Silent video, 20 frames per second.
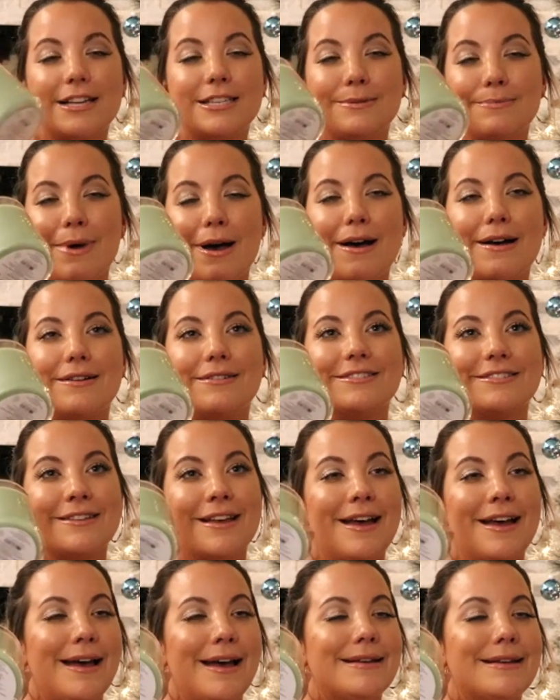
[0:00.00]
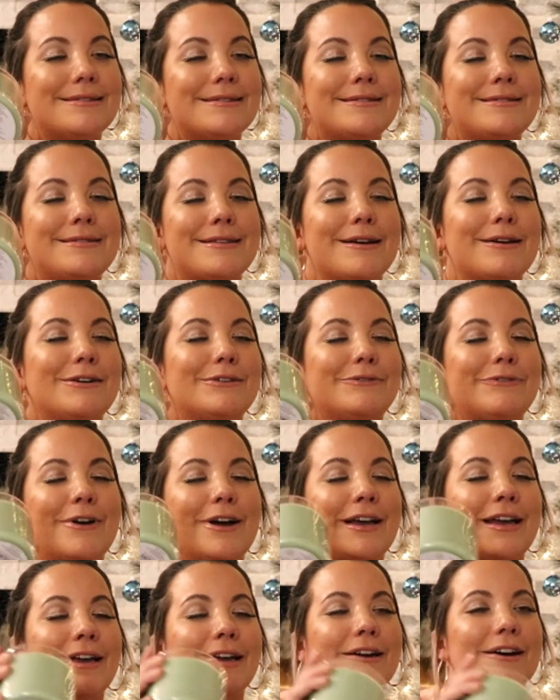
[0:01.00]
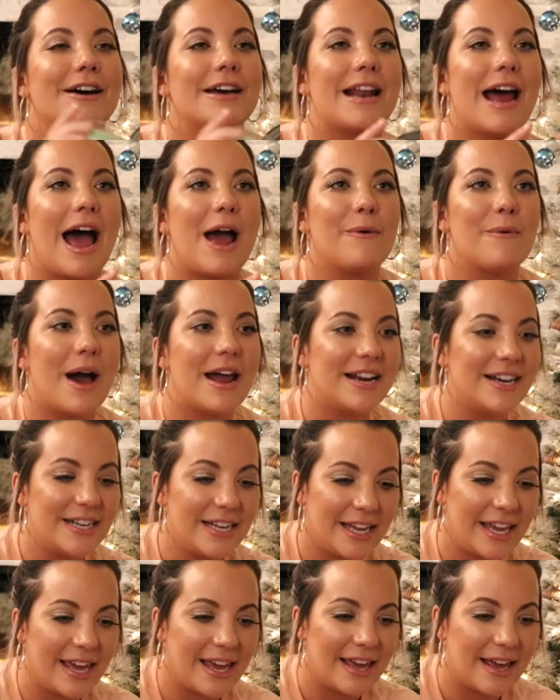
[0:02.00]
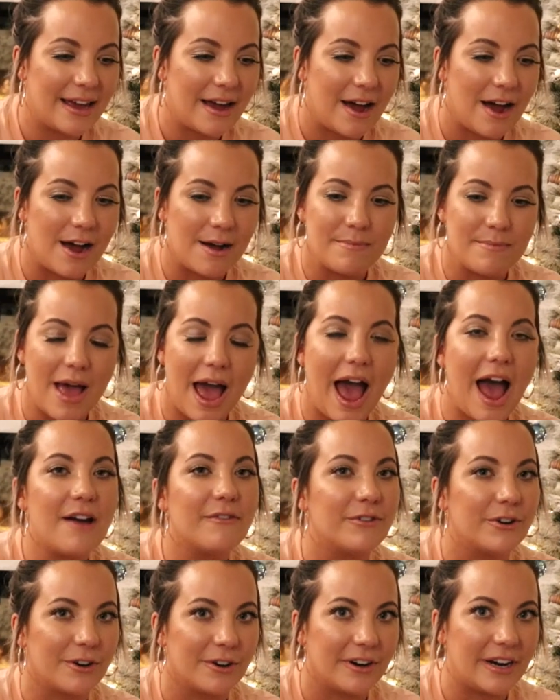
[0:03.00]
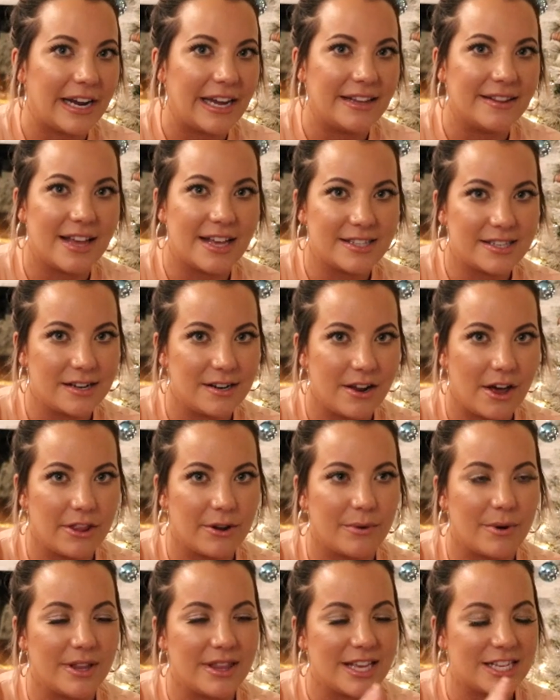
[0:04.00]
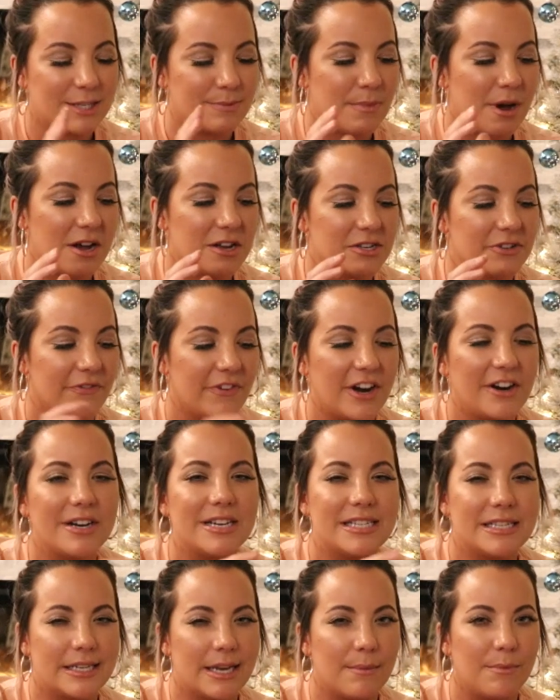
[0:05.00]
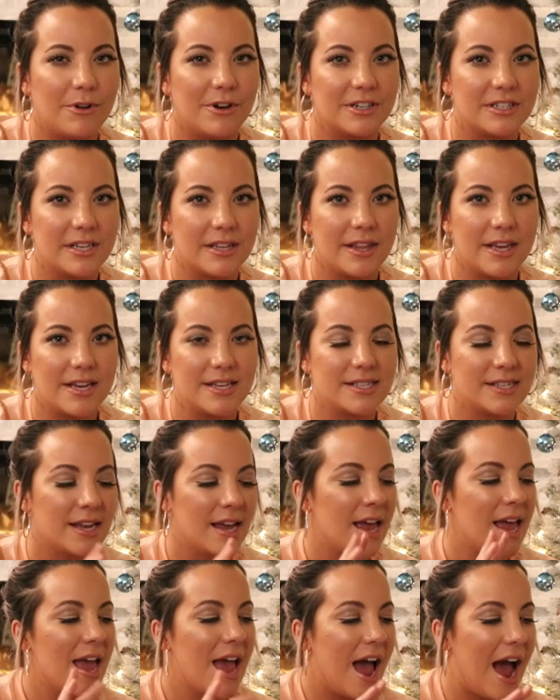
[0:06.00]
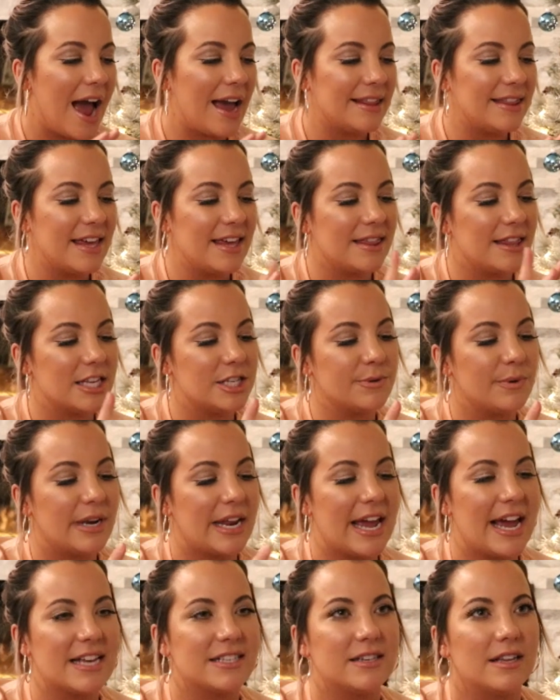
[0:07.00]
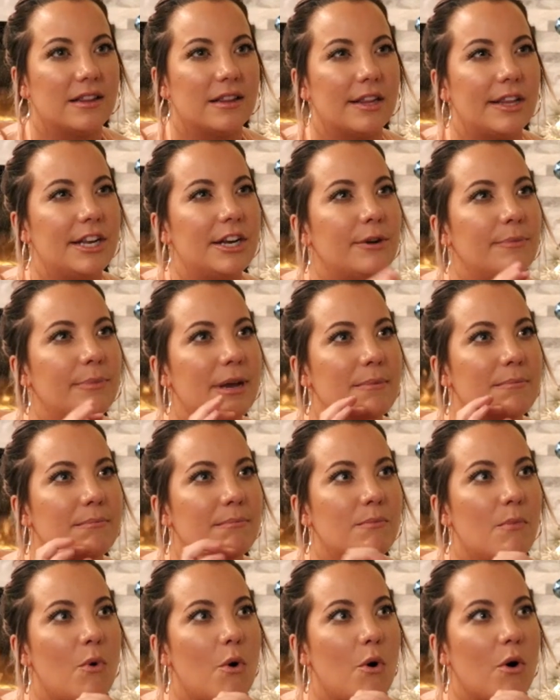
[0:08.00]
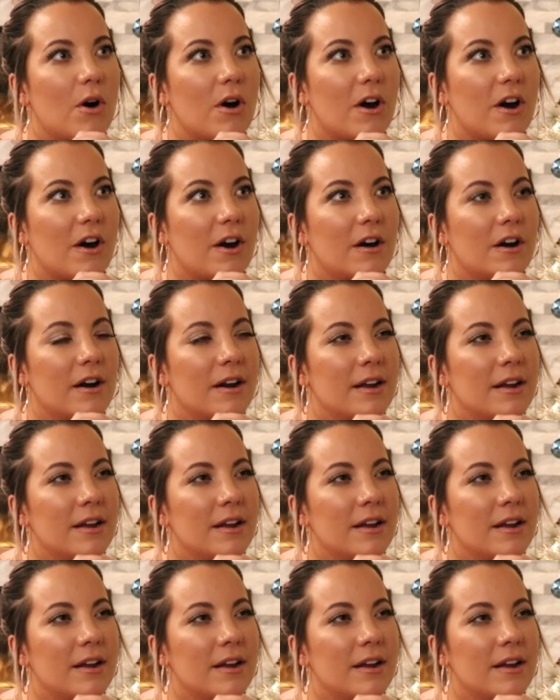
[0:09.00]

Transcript: smells so fucking good. I wanted to get evergreen. That's another one that smells very similar to this. I think this one has a little bit more,